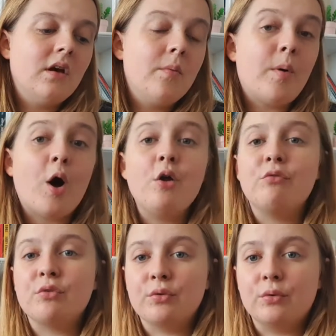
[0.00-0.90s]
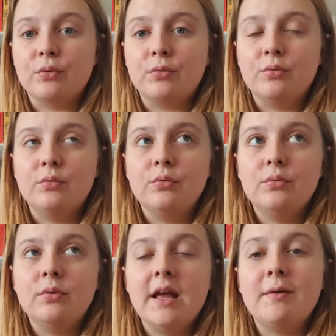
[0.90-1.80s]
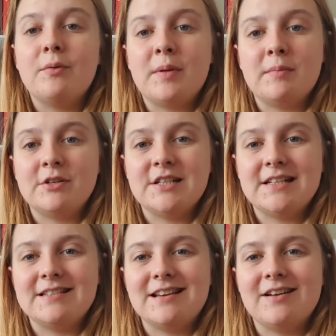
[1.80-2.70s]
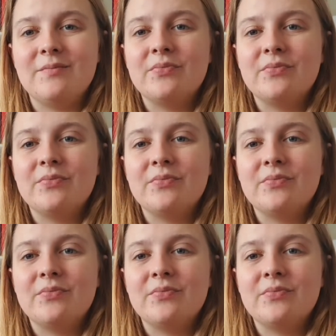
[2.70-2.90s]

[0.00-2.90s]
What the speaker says: But overall, it would be much easier.